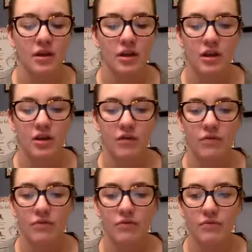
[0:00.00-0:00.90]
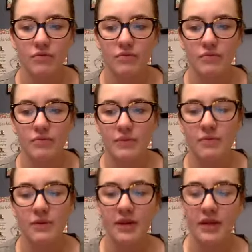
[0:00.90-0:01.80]
you know, people
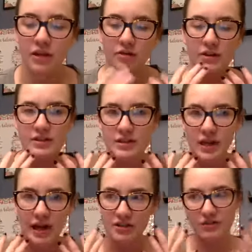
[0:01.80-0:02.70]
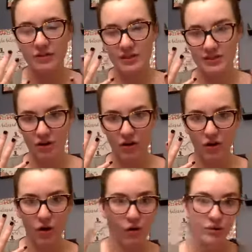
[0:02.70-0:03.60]
being like, you know, I do this
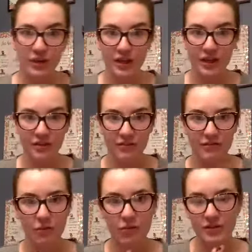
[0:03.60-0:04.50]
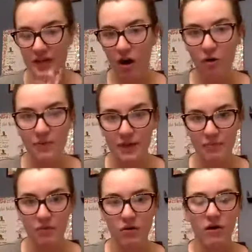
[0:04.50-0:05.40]
only to help
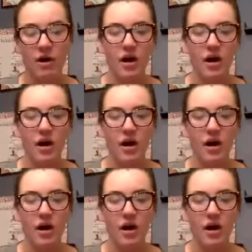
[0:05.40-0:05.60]
people,